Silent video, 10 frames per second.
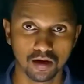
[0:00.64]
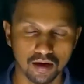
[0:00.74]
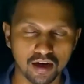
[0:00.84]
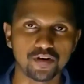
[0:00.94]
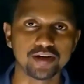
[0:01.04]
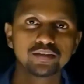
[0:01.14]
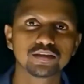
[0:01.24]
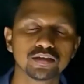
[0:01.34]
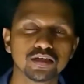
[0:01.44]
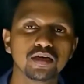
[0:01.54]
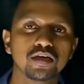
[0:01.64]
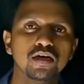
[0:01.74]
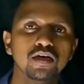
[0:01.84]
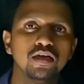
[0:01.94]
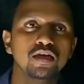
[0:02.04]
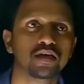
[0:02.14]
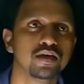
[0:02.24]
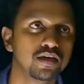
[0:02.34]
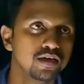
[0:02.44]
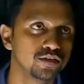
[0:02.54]
Hi friends,
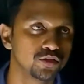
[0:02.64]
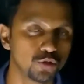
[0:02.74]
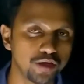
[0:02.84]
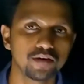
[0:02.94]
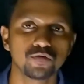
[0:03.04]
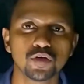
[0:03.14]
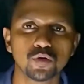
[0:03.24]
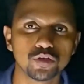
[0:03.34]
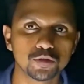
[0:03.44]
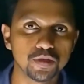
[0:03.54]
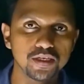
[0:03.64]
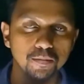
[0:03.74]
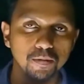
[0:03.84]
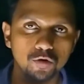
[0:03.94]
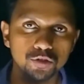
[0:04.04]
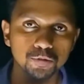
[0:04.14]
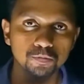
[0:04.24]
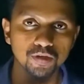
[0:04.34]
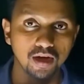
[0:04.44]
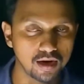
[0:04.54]
today we are going to speak about
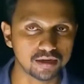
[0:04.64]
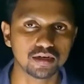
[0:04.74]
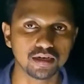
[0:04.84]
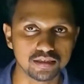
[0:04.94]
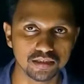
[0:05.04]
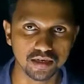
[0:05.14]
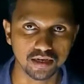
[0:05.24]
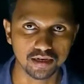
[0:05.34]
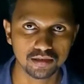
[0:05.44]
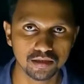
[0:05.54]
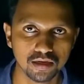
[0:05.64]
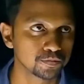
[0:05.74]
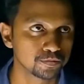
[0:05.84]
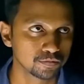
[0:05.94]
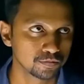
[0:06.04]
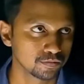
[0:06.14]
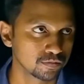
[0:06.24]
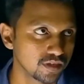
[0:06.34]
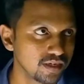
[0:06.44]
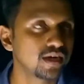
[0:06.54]
alternating current.
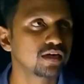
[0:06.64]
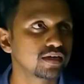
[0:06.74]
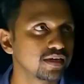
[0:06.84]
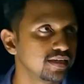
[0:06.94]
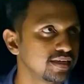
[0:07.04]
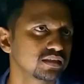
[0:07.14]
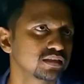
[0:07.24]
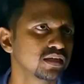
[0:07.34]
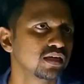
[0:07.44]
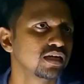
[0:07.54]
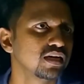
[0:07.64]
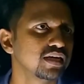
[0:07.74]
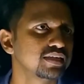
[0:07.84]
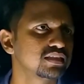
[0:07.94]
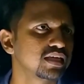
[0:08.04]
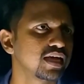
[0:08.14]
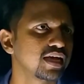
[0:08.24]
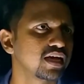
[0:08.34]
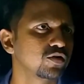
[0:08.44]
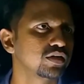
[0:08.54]
In alternating current, let's
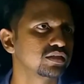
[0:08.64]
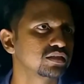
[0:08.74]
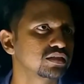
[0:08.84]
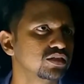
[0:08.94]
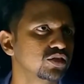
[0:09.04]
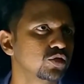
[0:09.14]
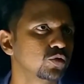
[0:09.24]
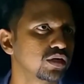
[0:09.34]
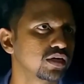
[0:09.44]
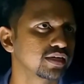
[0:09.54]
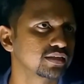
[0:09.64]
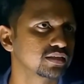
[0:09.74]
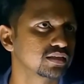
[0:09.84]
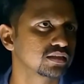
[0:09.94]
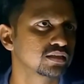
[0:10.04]
have a circuit like this.